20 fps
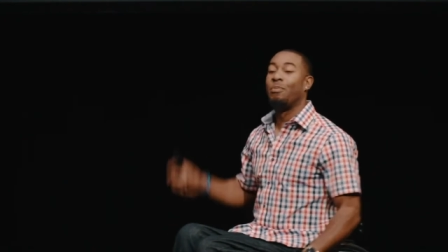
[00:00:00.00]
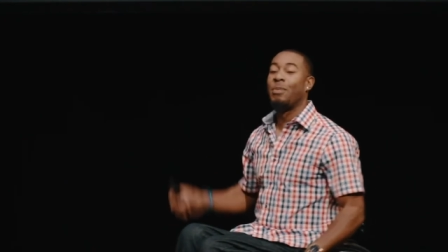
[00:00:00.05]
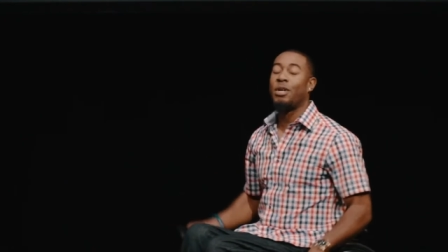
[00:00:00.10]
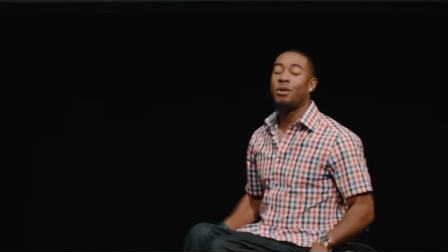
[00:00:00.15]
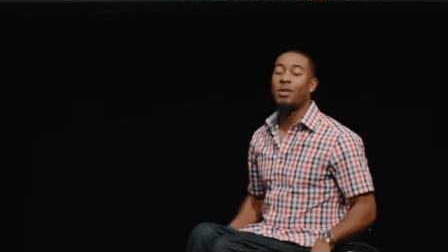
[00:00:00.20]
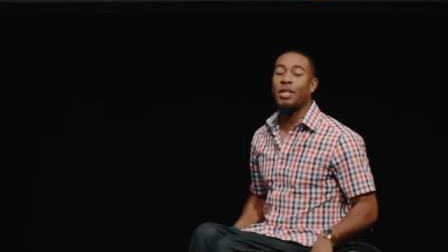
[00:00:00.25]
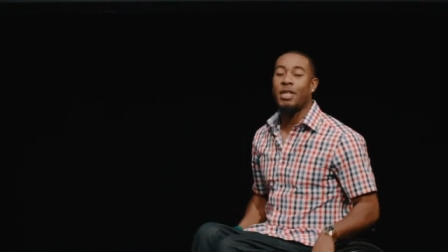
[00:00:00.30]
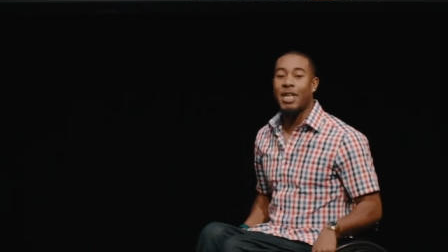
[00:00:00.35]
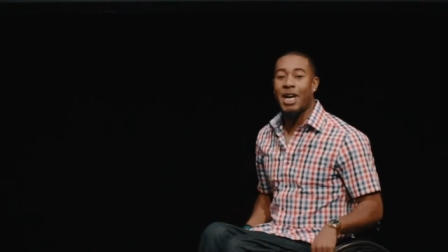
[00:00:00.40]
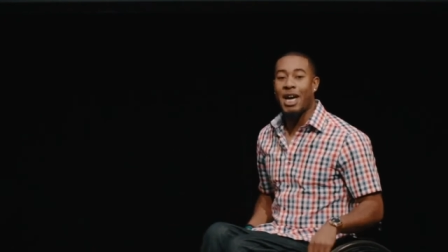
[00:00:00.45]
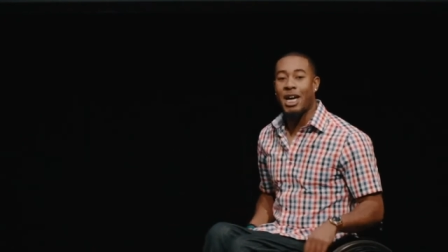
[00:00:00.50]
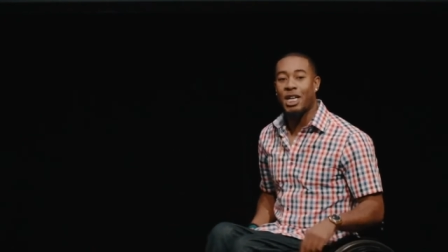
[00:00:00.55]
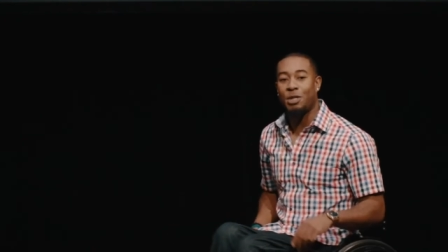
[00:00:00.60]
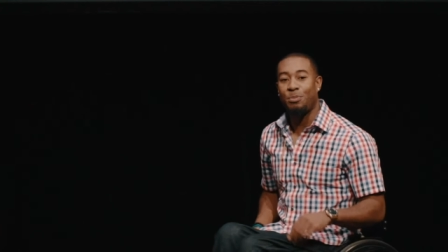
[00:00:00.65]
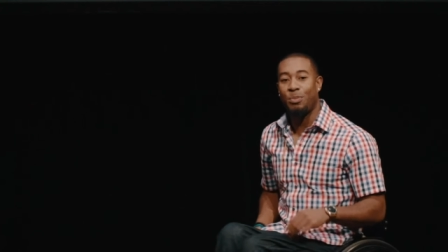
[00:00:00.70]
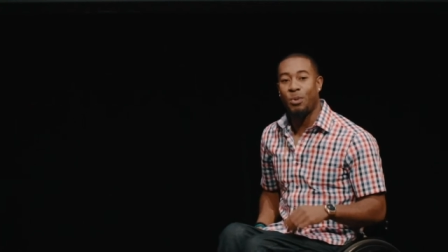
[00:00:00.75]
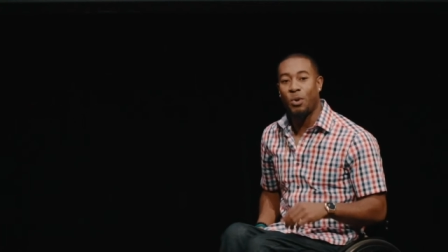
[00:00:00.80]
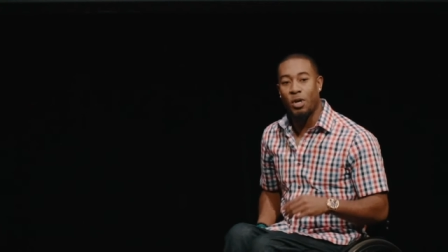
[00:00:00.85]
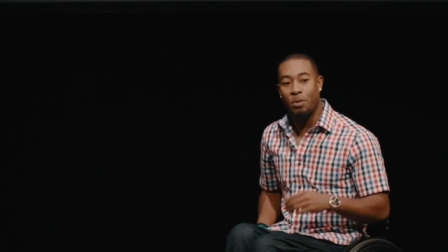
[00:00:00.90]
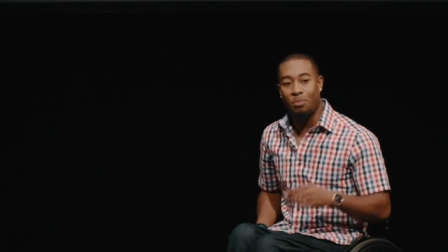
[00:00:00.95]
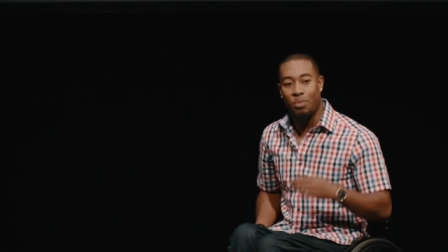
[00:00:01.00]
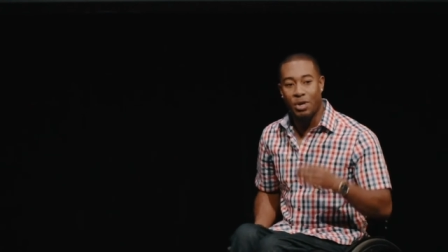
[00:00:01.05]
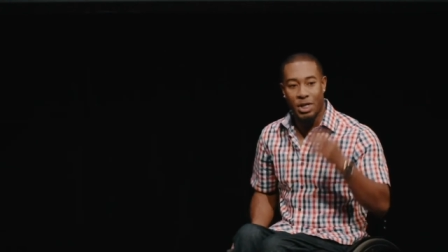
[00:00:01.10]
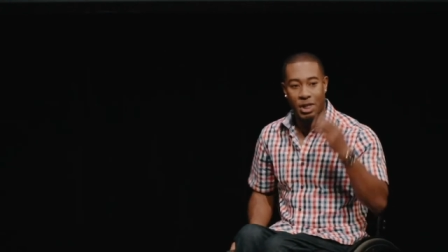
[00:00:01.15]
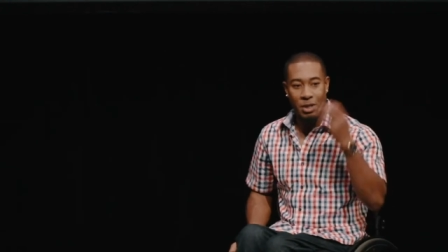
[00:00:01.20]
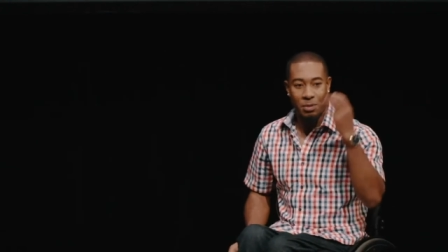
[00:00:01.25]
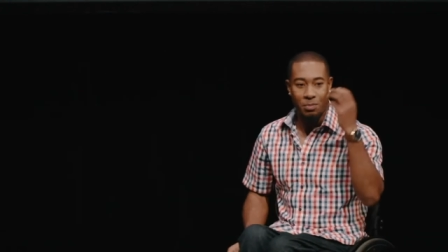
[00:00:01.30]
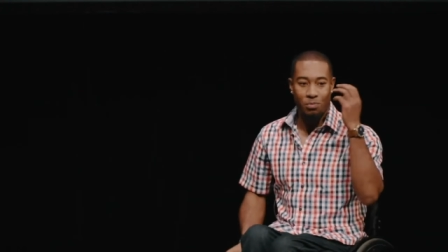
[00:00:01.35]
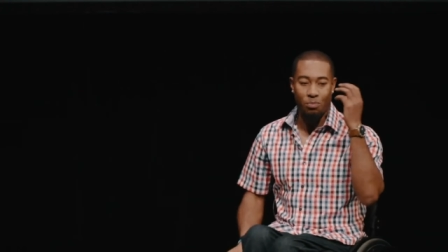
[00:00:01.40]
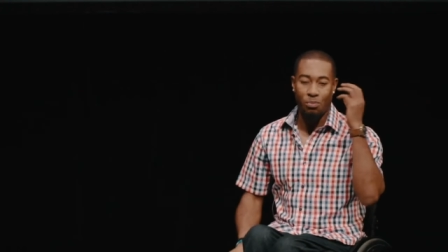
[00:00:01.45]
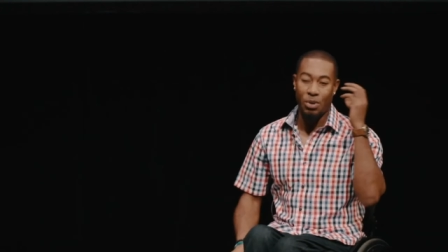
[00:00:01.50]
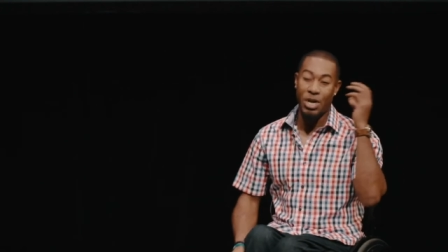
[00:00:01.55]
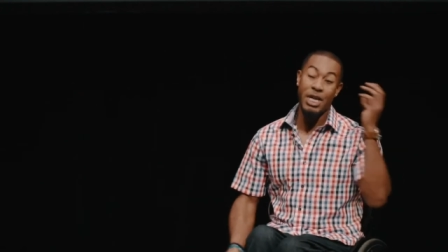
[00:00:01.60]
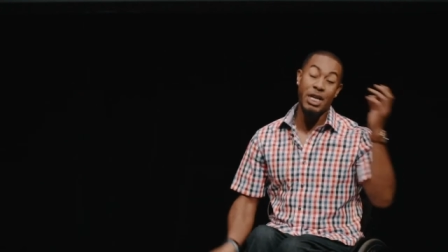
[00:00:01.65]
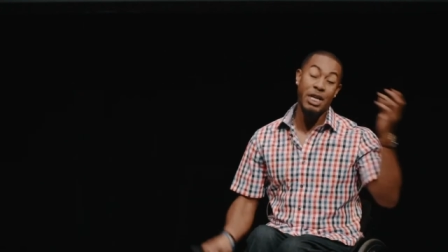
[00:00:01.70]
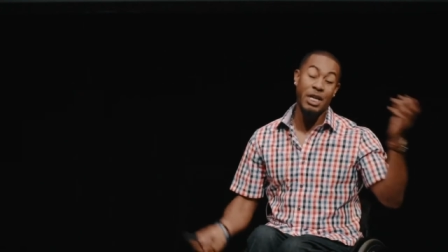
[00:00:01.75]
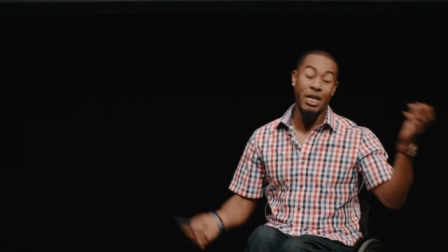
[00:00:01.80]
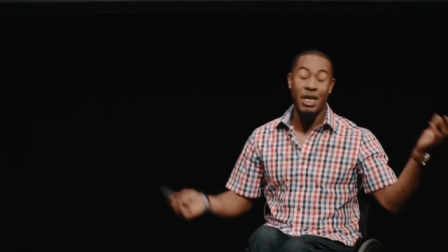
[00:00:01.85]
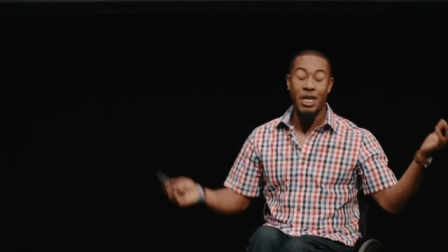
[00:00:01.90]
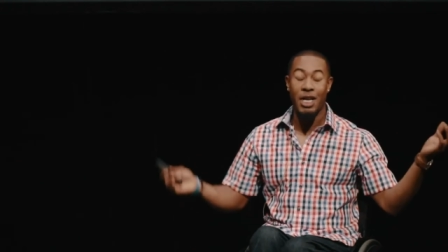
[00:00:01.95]
the middle of the dashboard,
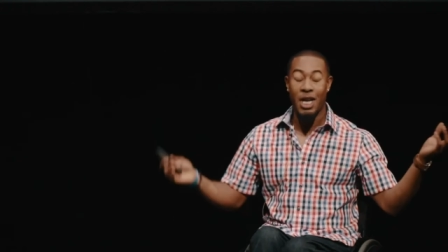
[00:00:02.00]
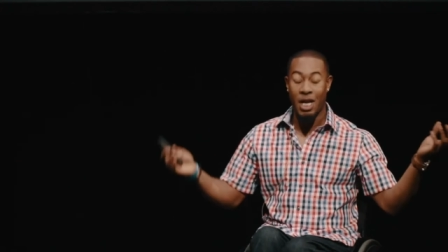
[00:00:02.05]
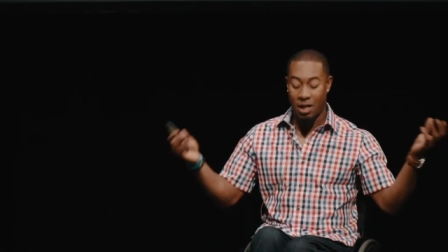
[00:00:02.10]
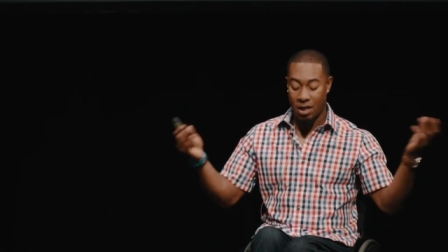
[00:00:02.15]
breaking it,